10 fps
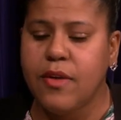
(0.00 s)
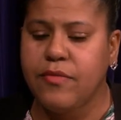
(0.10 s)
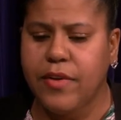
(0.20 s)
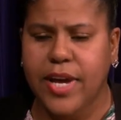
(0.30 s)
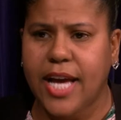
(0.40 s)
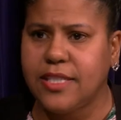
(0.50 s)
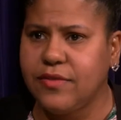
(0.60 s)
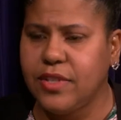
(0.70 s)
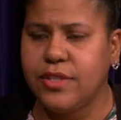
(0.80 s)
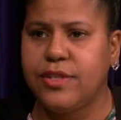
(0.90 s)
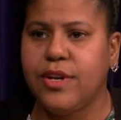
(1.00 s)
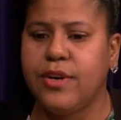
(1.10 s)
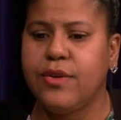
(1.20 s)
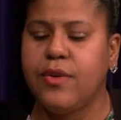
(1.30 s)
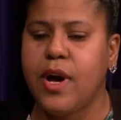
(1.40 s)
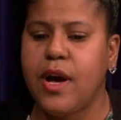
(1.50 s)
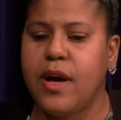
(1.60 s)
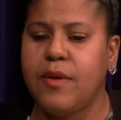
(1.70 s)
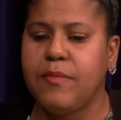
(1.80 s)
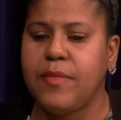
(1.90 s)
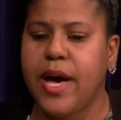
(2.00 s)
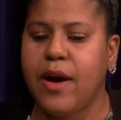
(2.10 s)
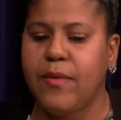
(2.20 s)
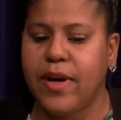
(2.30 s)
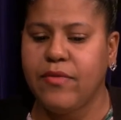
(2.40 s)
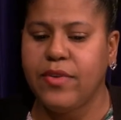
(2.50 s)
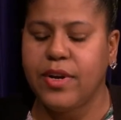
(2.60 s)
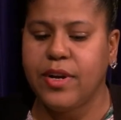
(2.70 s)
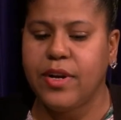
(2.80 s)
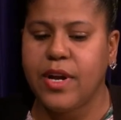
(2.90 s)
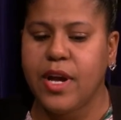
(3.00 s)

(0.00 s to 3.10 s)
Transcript: very actively so. Um, however,